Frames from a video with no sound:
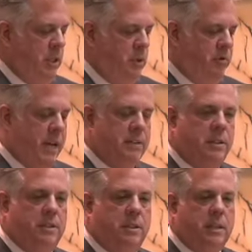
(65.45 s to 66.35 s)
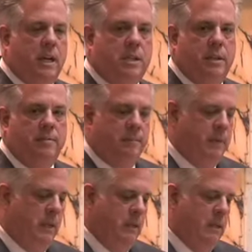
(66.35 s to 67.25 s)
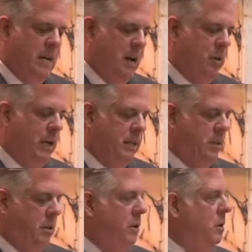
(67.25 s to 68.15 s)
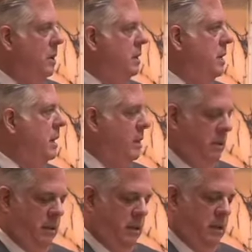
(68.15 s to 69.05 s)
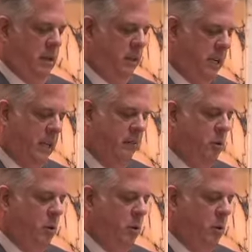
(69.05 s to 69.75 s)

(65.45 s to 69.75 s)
To advance this discussion, I will execute an executive